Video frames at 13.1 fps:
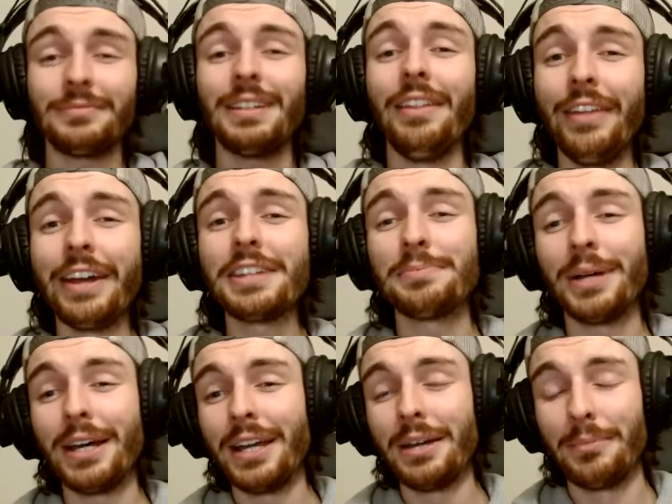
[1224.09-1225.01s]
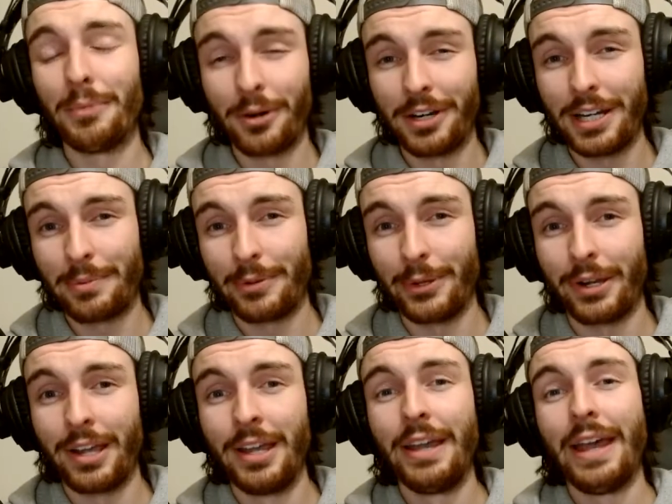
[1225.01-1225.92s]
that is my more in-depth look
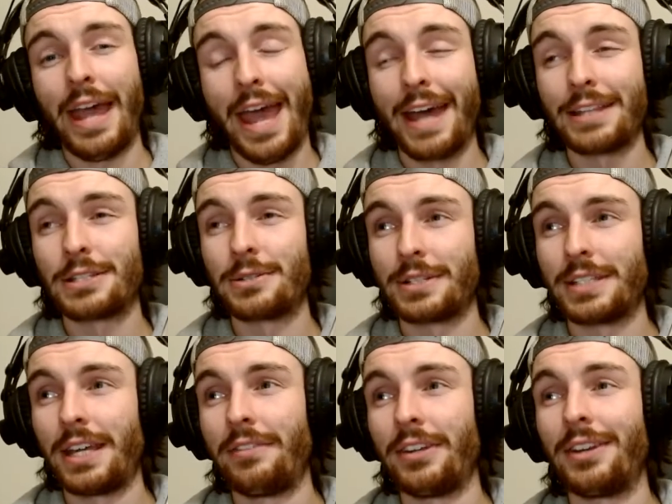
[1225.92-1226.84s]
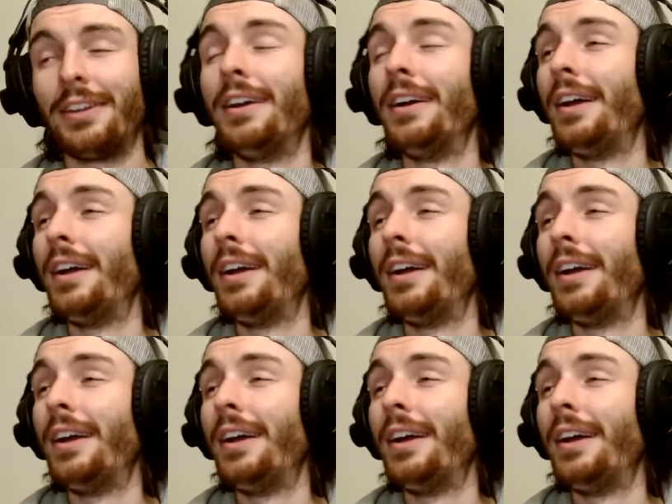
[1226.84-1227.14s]
at Strixhaven,